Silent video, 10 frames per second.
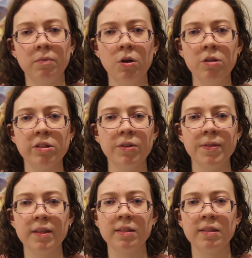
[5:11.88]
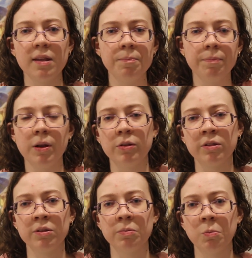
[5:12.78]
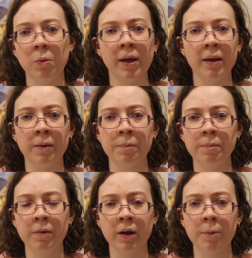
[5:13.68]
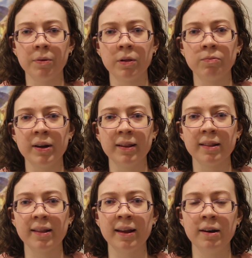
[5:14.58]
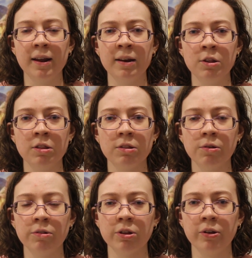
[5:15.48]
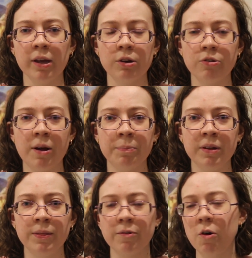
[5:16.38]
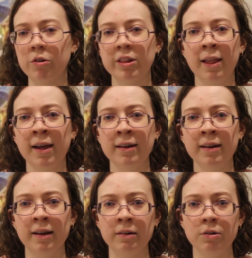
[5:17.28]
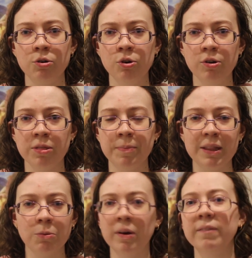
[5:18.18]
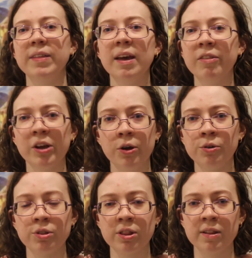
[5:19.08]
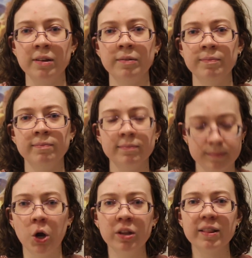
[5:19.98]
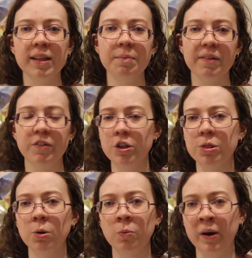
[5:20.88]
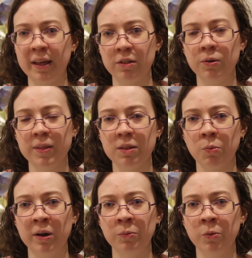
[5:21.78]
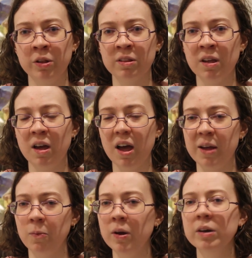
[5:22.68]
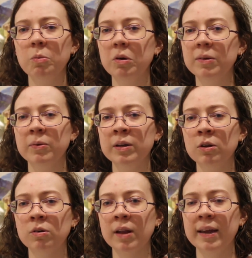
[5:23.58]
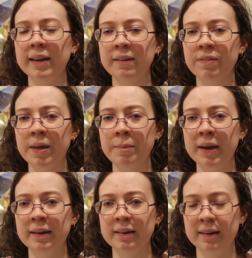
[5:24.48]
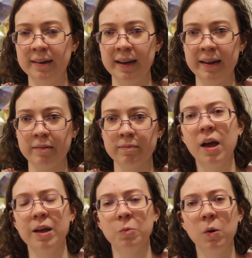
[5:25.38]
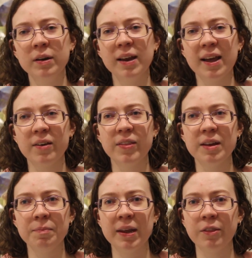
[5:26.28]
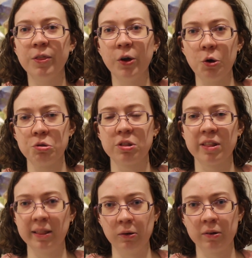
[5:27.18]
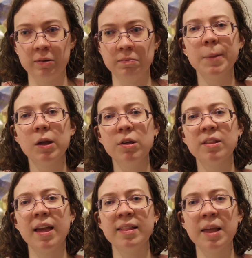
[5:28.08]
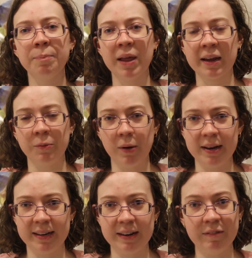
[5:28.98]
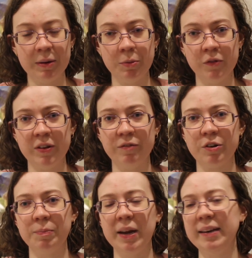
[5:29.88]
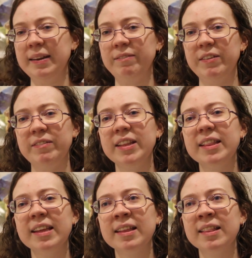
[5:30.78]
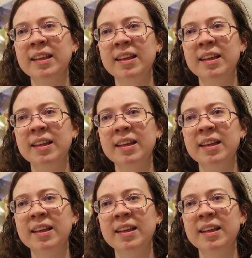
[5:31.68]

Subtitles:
Also, there's subplots where a couple of real estate agents also get trapped in the rock slide and Judith meets one of the other ghosts. And honestly, my first thought when I saw this one was, I wonder what it would look like if they made it today. I wonder how they'd make the ghosts look. Because as a black and white TV movie from 1956,